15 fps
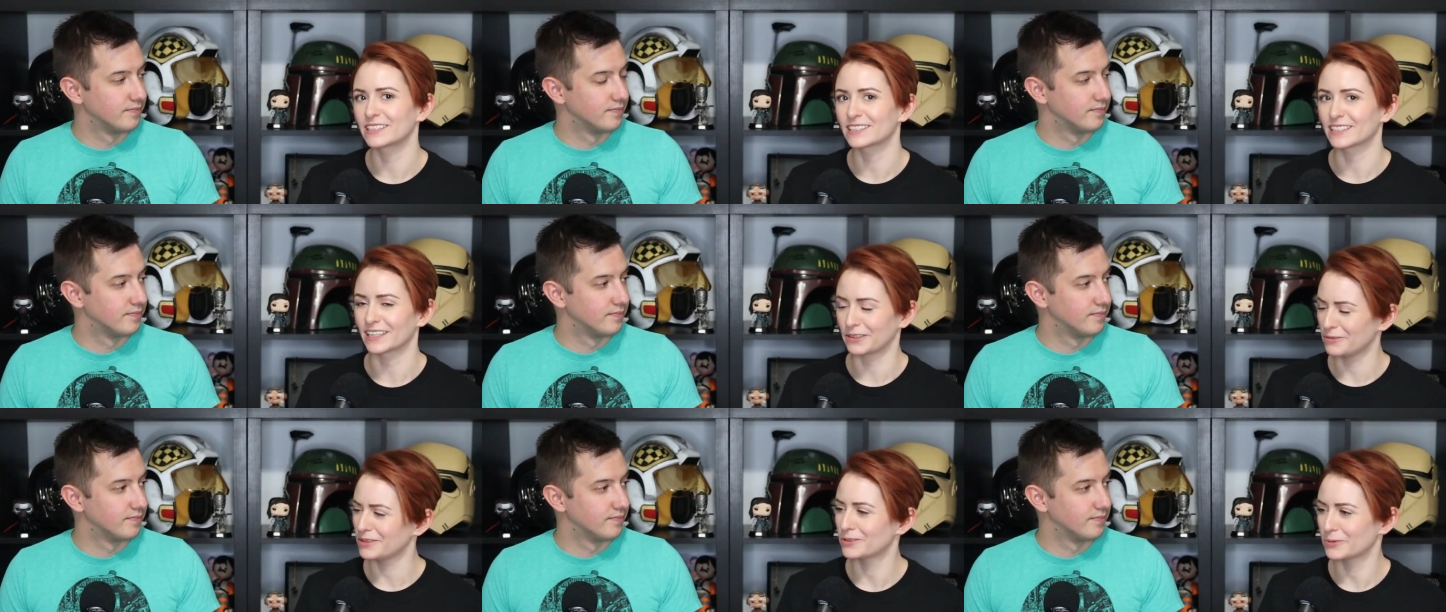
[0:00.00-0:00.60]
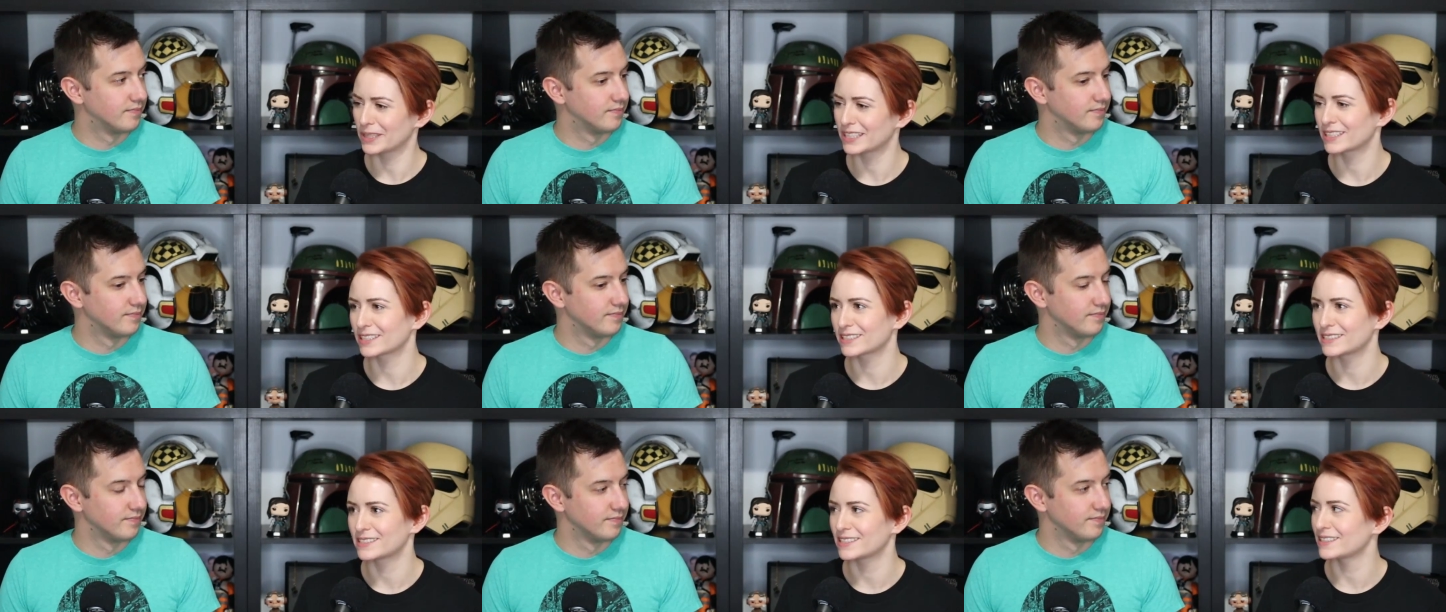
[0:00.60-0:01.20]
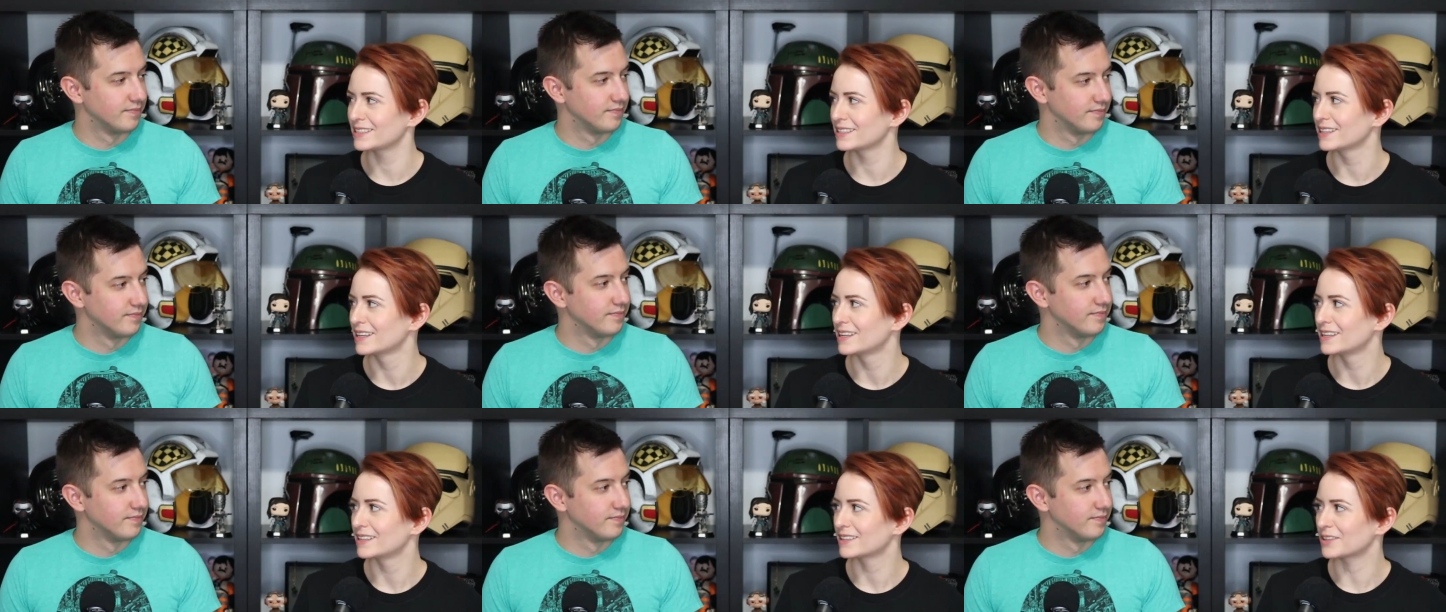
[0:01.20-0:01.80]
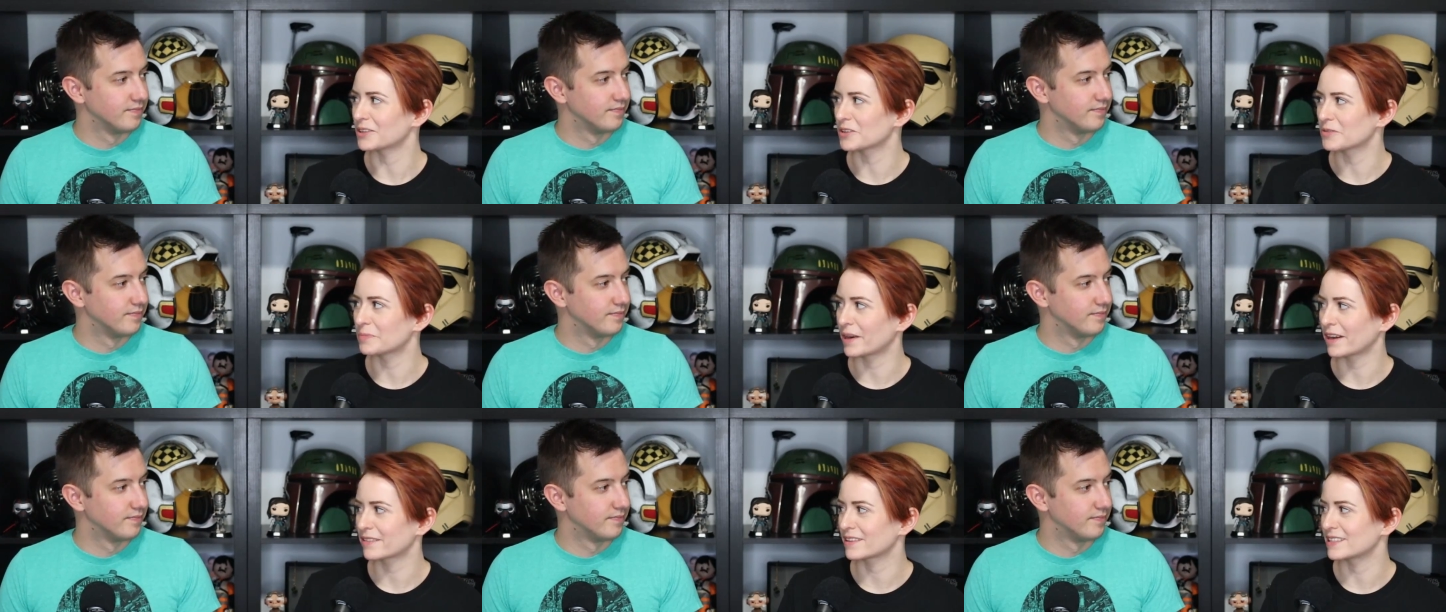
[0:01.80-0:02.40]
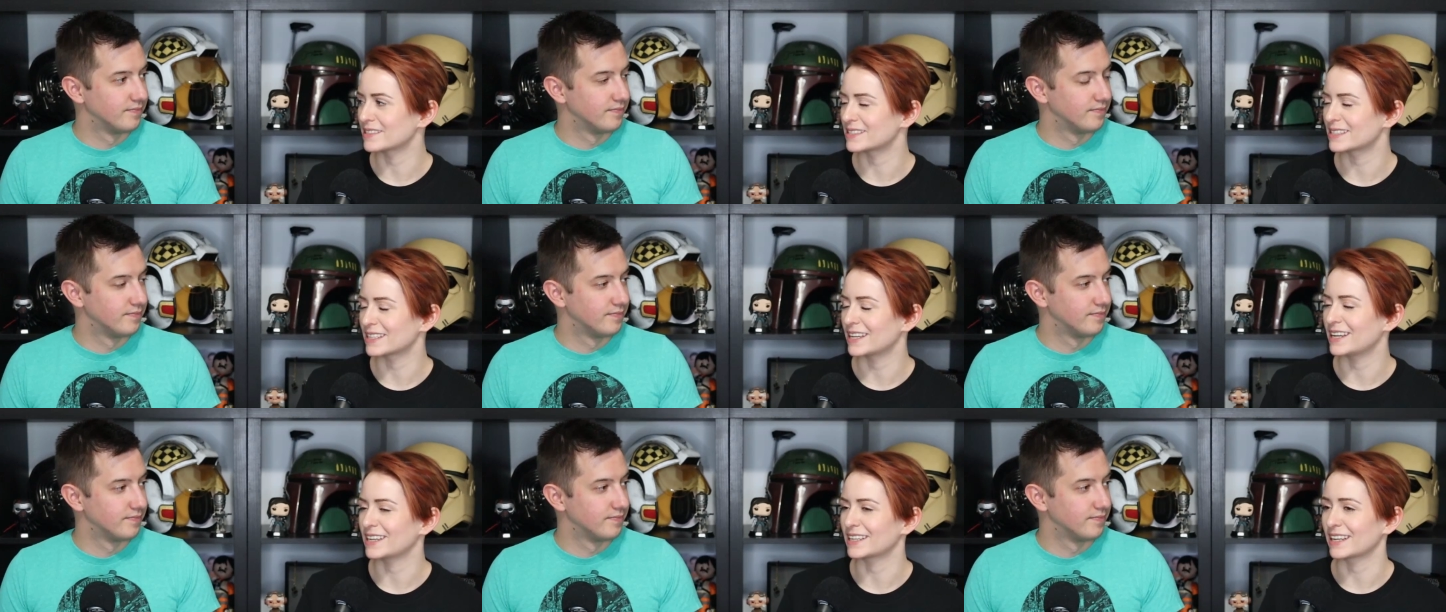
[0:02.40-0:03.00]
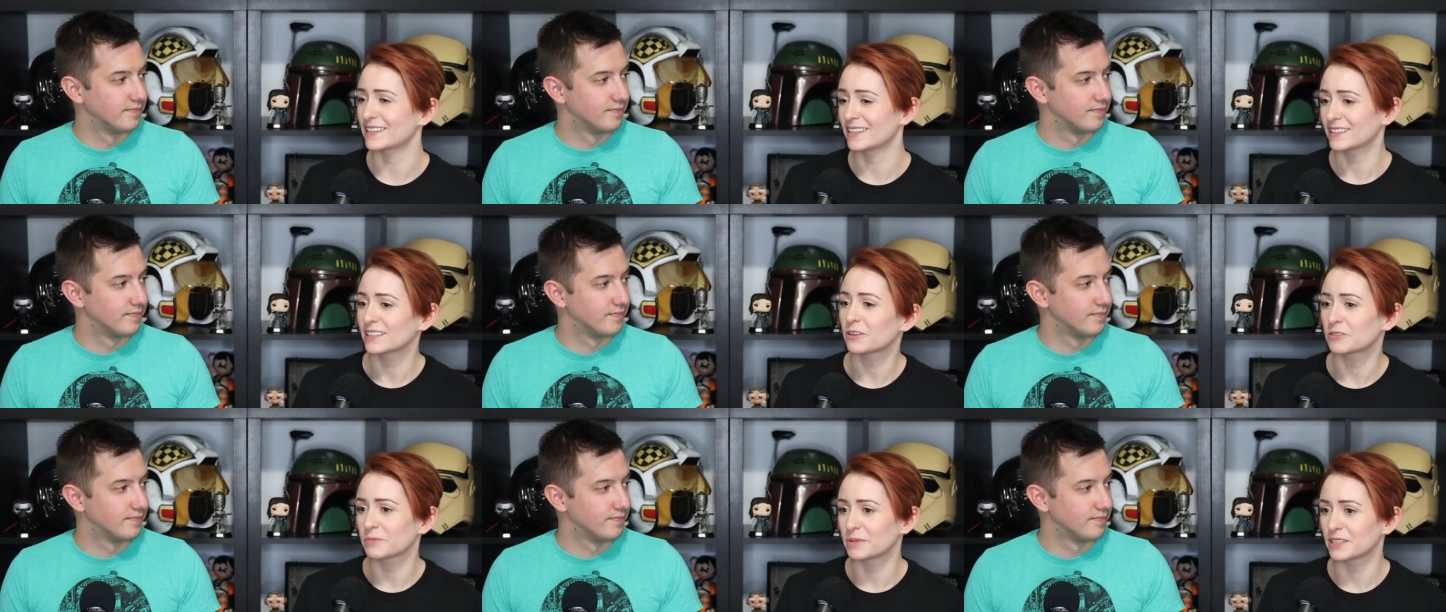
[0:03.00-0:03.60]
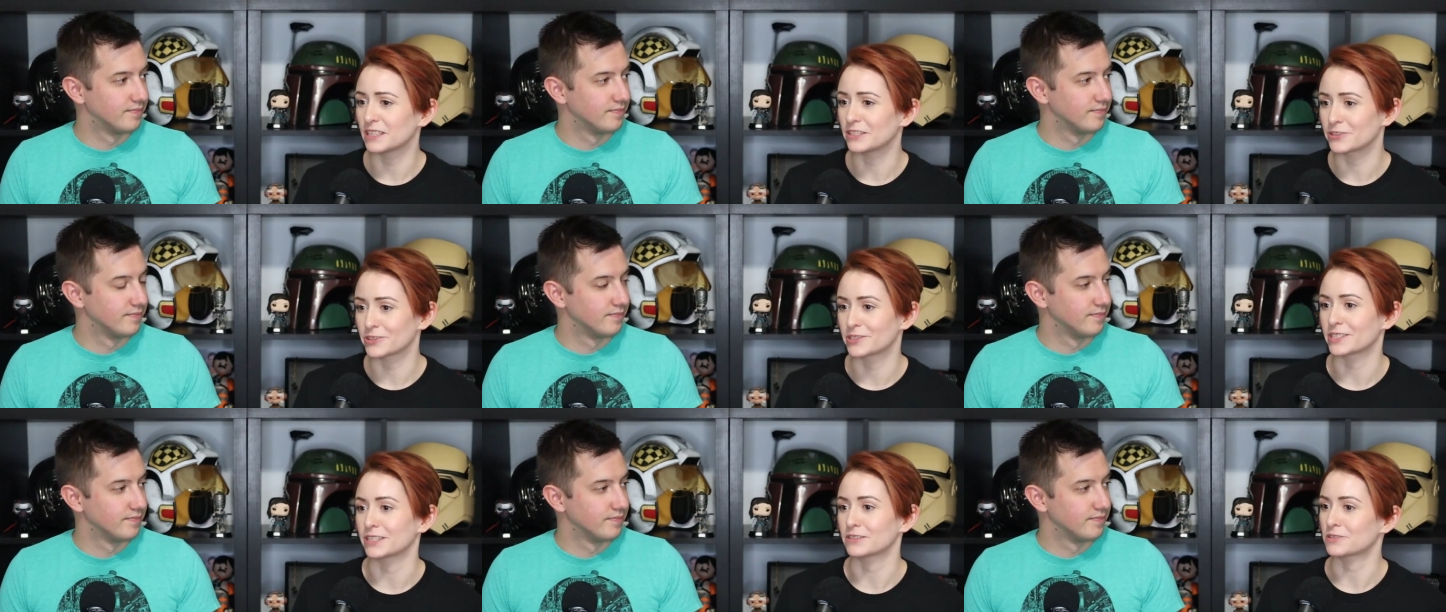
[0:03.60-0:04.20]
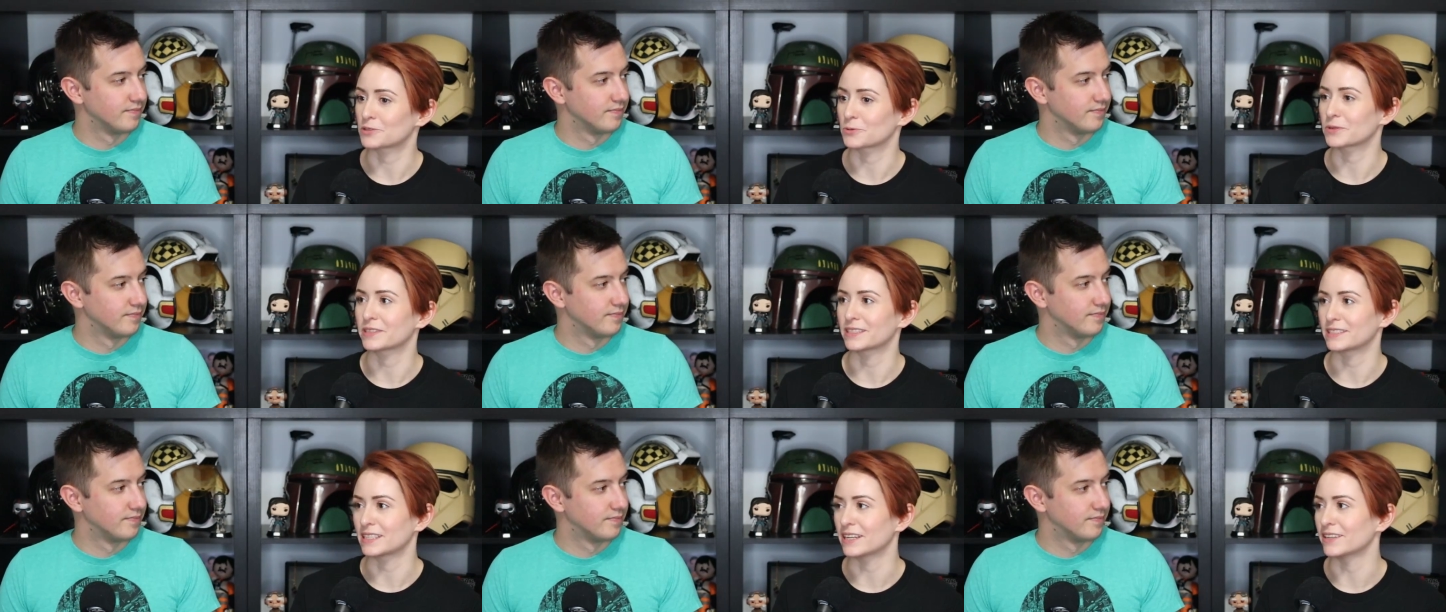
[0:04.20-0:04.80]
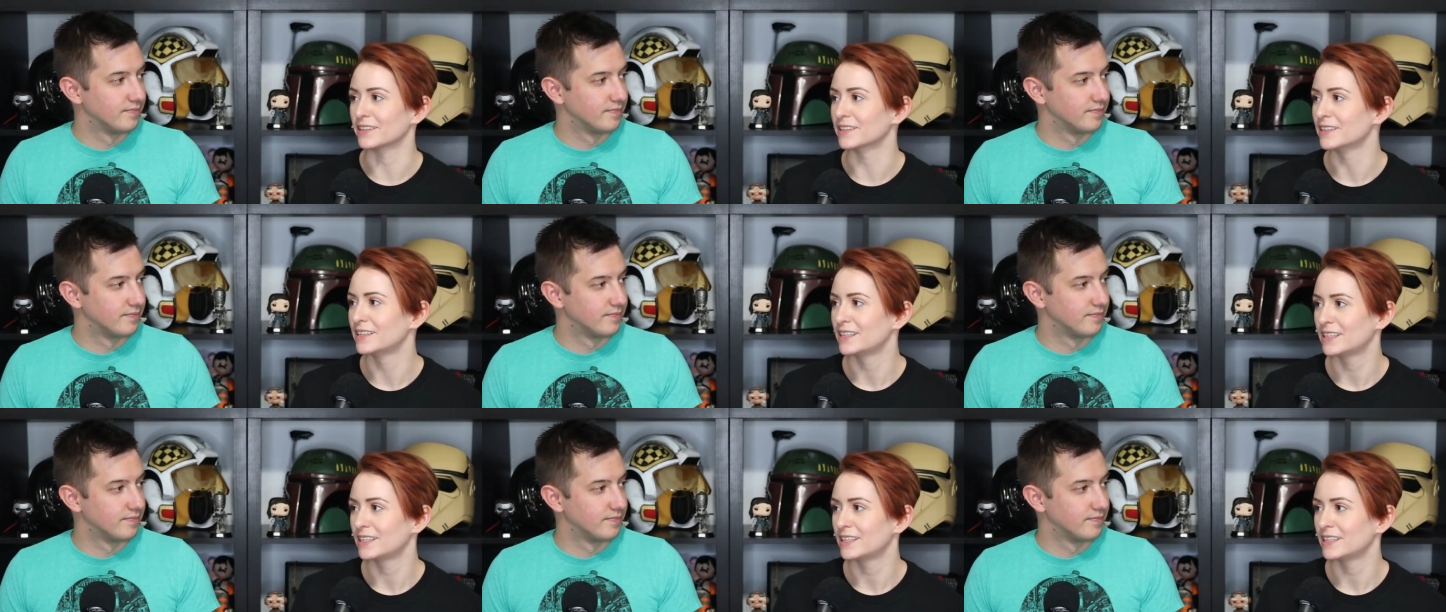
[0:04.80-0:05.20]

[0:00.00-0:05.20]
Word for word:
Speaker 1: They're like, when are we going to go see the whole Bothans thing? And I think that would be an interesting story to tell.